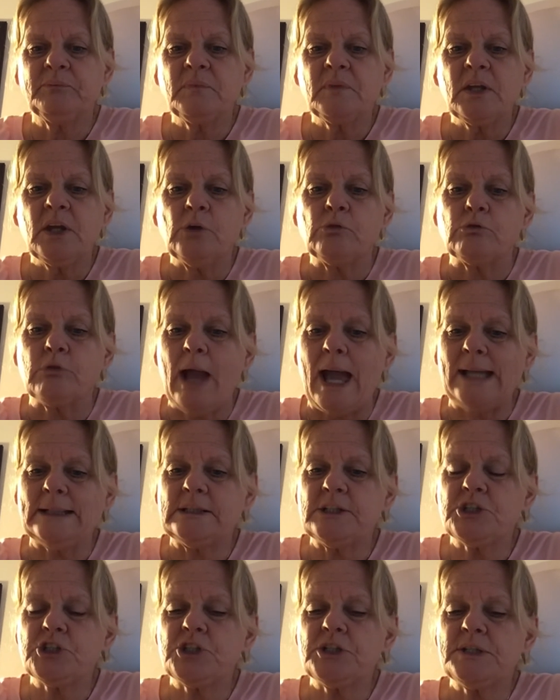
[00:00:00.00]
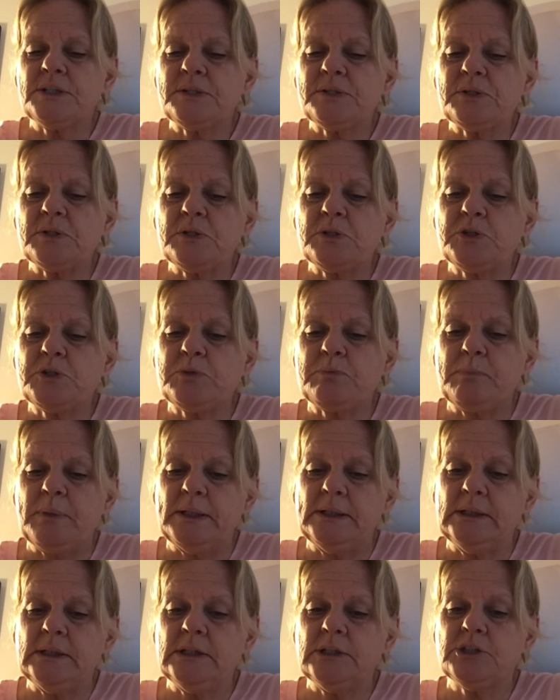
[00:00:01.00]
Radishes,
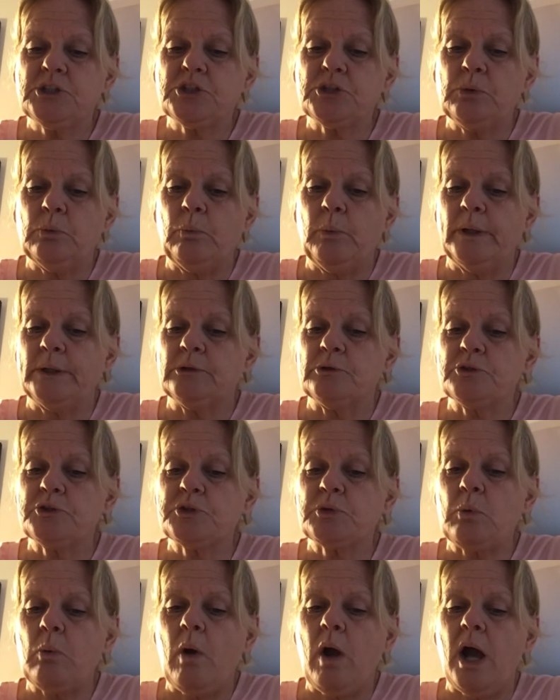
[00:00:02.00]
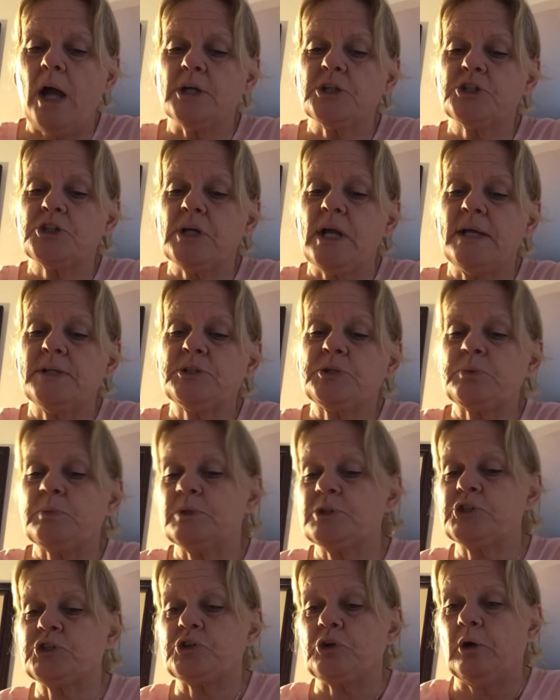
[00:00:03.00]
spinach, winter squash, and
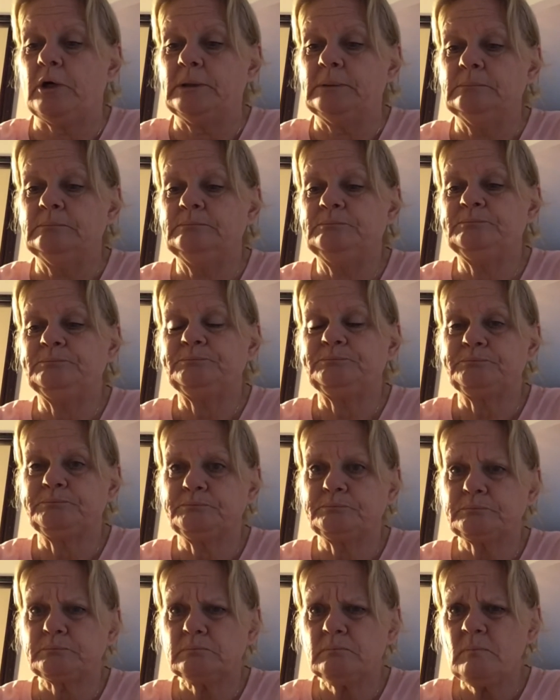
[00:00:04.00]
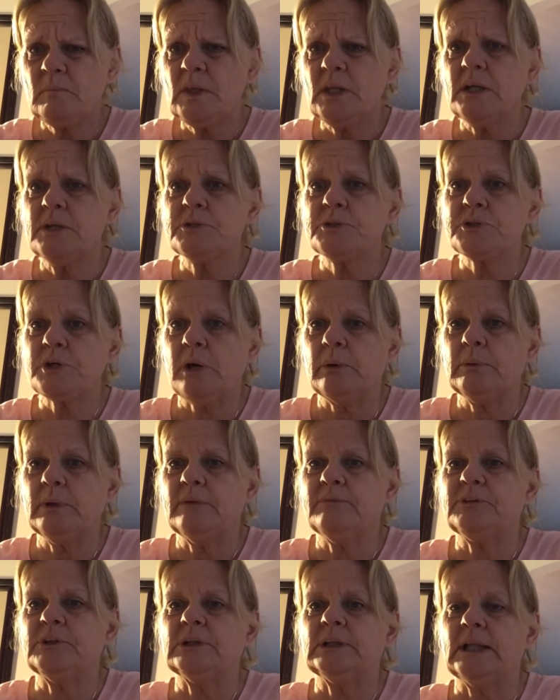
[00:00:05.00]
Swiss chard. So
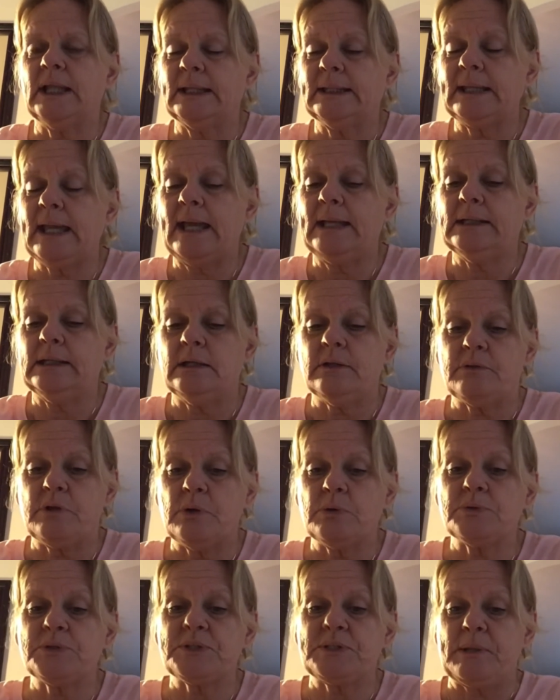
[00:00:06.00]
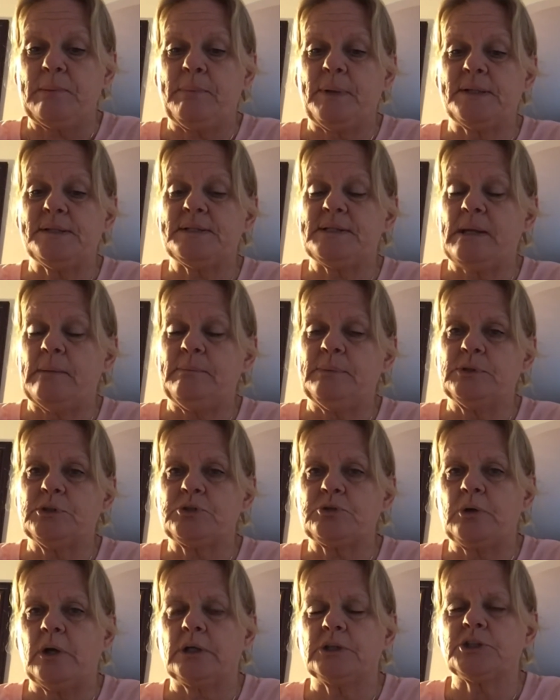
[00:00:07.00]
if you'd like any of those step-by-step
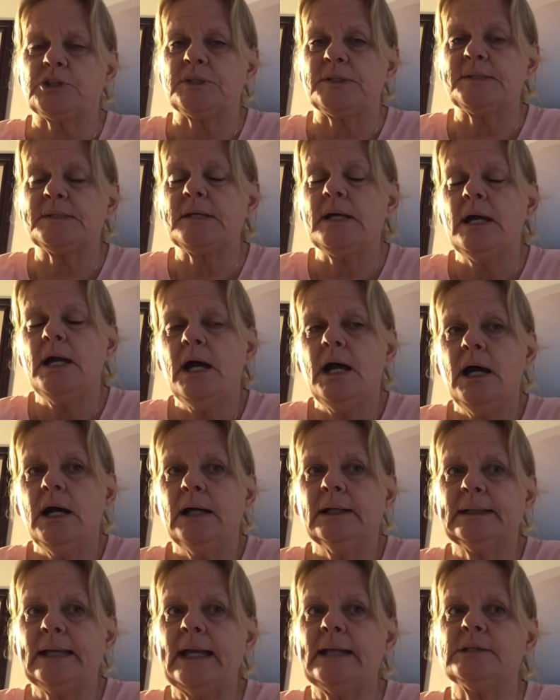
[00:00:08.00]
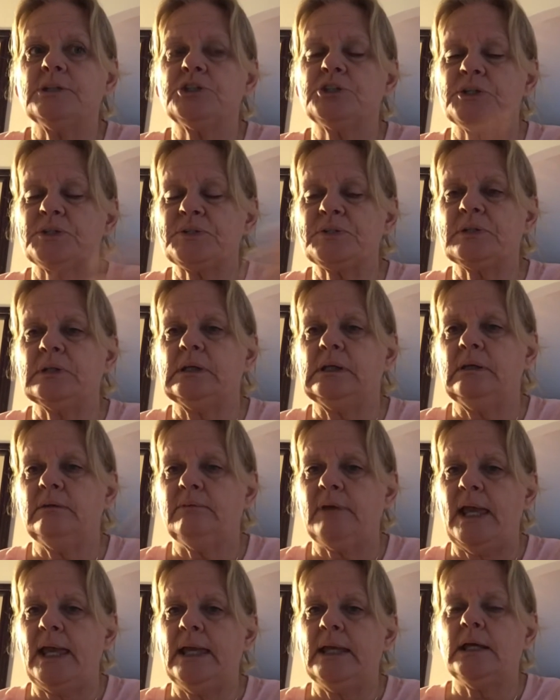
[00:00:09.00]
instructions, again, just leave
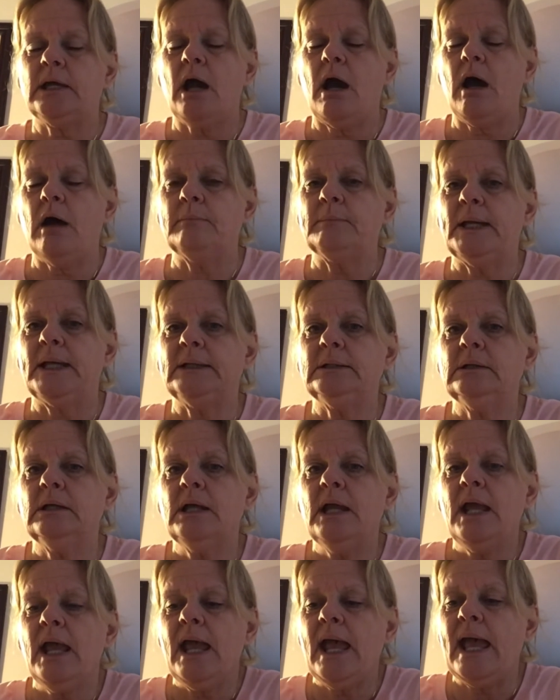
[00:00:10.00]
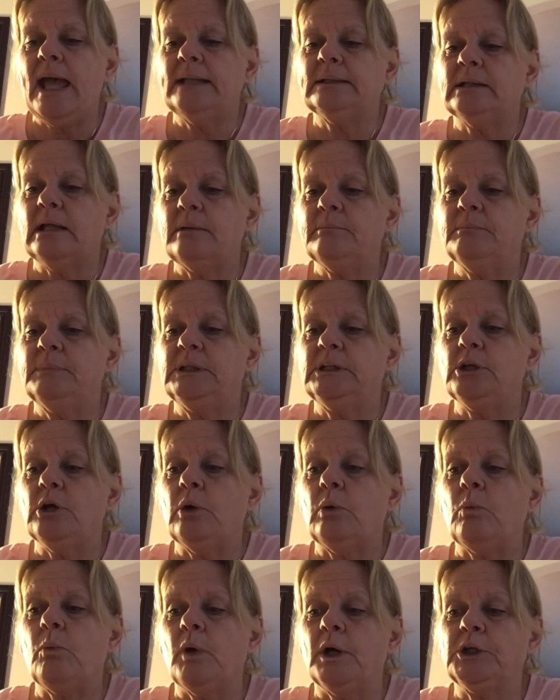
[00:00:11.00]
a comment and let me know
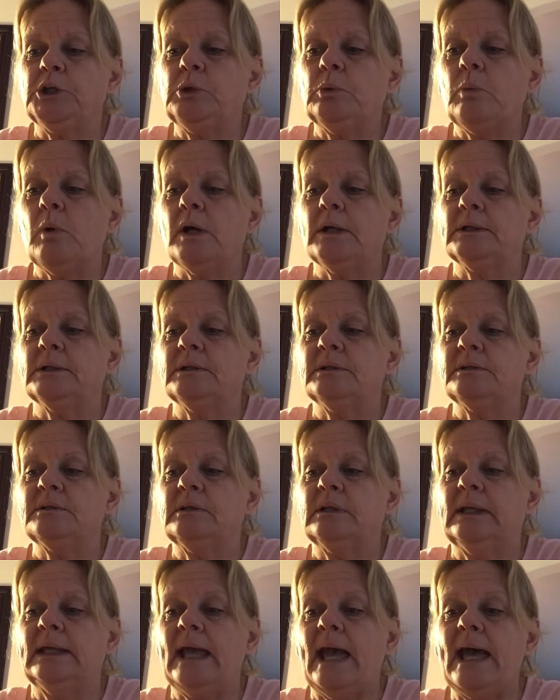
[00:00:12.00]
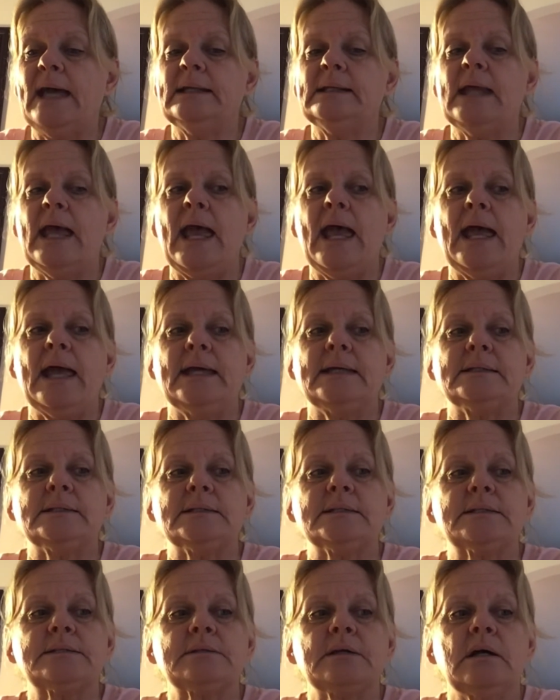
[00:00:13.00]
what you want to get
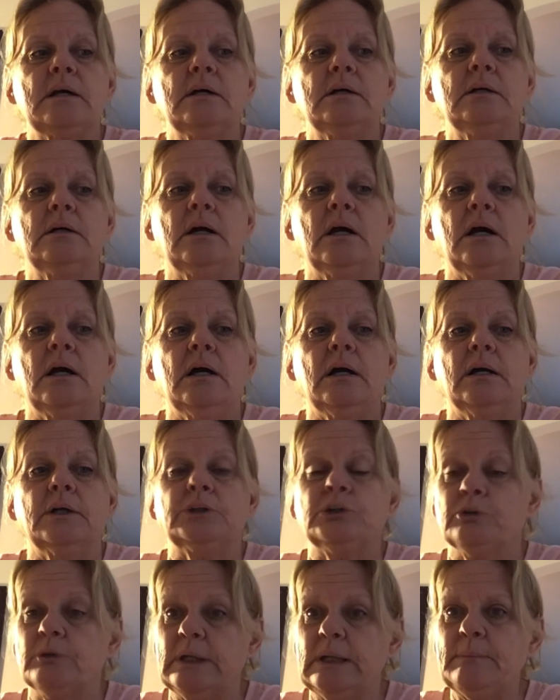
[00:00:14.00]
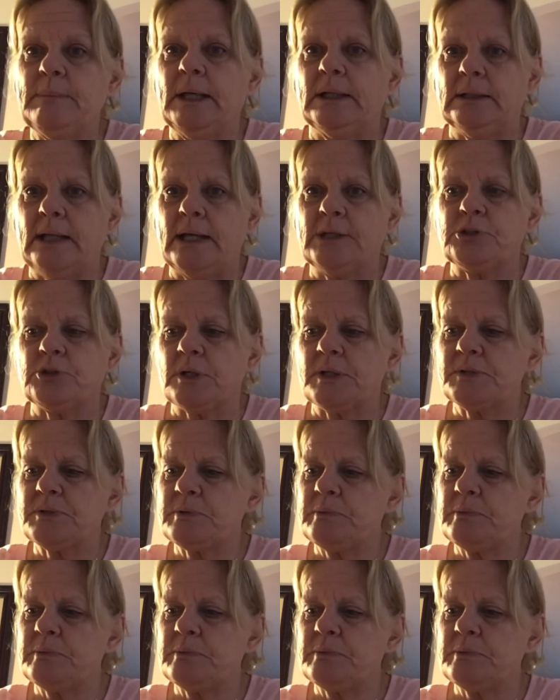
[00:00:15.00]
and your email address.